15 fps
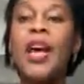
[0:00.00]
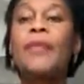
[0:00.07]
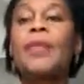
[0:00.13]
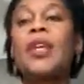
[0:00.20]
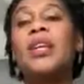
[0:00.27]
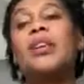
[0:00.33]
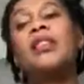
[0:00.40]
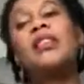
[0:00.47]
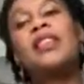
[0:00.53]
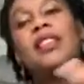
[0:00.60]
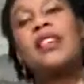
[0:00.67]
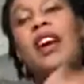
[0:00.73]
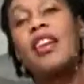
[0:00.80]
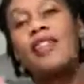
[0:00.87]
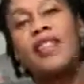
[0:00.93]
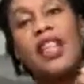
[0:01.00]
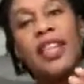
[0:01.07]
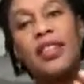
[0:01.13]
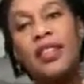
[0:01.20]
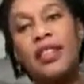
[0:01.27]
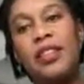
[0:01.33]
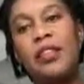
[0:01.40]
because this kind of
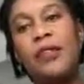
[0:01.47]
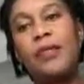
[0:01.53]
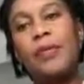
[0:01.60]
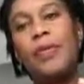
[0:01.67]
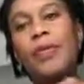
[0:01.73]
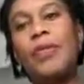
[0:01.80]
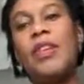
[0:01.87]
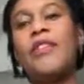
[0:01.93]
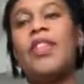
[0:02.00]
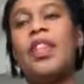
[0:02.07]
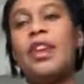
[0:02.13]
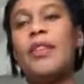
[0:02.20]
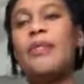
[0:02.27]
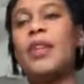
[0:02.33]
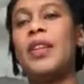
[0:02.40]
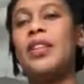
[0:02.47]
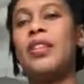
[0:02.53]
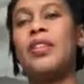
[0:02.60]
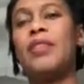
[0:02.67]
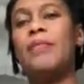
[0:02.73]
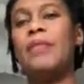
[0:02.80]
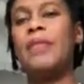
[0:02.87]
links to probably a video I'm going to
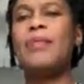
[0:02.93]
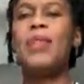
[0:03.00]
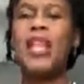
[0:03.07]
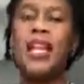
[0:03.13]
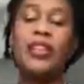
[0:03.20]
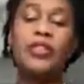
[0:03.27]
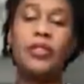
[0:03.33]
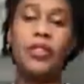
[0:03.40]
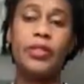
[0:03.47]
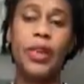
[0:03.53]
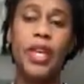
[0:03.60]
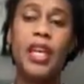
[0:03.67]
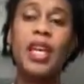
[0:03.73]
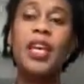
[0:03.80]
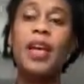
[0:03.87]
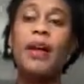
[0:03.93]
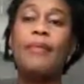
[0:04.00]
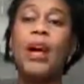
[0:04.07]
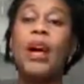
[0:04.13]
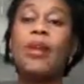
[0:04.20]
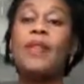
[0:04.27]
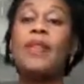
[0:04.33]
do maybe later in the week
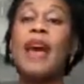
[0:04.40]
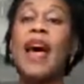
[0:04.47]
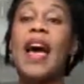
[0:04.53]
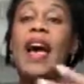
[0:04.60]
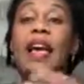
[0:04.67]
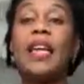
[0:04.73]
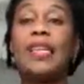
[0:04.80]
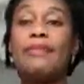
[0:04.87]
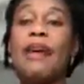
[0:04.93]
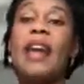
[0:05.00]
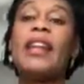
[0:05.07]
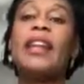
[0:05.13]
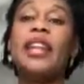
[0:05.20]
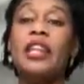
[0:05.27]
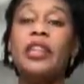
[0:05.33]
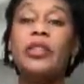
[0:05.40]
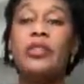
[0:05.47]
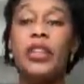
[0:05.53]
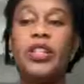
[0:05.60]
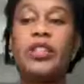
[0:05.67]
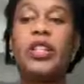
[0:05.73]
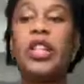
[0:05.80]
about expanding
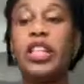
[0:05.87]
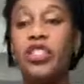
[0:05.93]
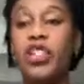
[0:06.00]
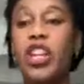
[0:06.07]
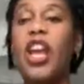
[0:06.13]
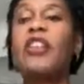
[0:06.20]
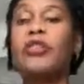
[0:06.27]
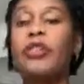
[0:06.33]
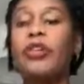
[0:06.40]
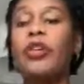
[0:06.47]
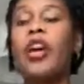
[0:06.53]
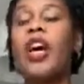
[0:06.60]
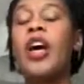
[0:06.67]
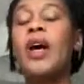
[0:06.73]
intuition in general.